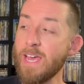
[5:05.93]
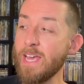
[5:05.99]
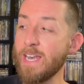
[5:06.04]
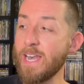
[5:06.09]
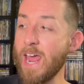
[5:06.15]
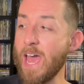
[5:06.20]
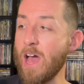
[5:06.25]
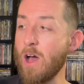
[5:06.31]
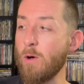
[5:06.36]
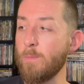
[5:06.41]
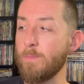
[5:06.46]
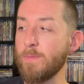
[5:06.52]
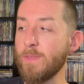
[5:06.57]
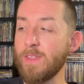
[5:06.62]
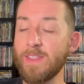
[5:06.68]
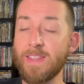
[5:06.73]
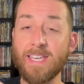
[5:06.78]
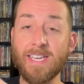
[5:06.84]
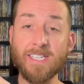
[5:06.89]
Now,
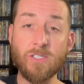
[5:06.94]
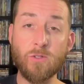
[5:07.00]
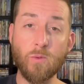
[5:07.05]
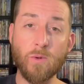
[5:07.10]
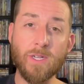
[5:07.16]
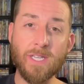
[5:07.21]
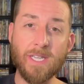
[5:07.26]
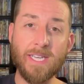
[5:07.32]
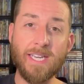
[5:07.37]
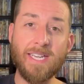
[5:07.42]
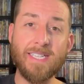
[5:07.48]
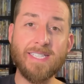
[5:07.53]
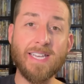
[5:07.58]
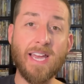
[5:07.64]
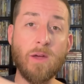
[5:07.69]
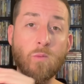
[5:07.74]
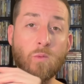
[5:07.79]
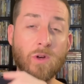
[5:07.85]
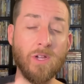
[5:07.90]
this release
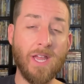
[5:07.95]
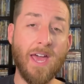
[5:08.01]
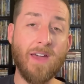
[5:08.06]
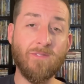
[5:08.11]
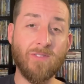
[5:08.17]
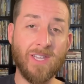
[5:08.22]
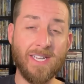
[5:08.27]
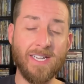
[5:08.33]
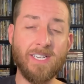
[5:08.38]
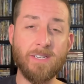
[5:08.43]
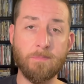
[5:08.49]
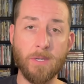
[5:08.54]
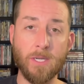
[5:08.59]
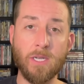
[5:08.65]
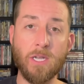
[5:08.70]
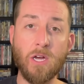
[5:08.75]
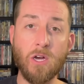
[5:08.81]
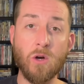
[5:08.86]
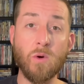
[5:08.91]
I will have linked
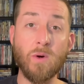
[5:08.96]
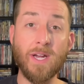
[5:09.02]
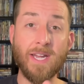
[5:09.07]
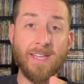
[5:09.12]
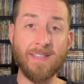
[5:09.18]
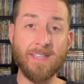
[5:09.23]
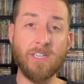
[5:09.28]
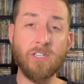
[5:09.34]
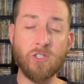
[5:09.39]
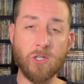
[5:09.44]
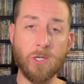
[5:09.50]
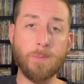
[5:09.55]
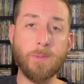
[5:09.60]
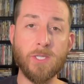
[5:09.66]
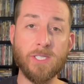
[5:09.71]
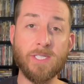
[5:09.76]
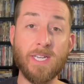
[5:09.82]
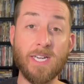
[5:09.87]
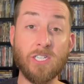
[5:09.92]
below in the
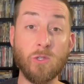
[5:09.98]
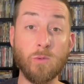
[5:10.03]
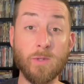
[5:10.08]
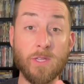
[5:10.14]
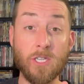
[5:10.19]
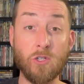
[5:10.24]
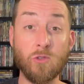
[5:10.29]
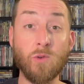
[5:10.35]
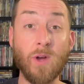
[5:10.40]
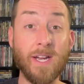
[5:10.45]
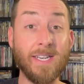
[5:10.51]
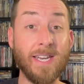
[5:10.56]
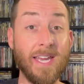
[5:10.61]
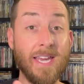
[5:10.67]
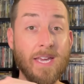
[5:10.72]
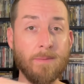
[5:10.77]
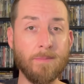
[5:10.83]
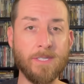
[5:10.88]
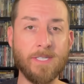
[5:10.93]
description section with the direct
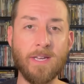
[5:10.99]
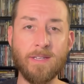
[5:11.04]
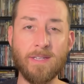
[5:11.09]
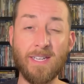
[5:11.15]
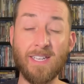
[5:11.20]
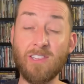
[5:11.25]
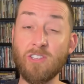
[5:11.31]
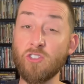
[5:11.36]
Amazon link.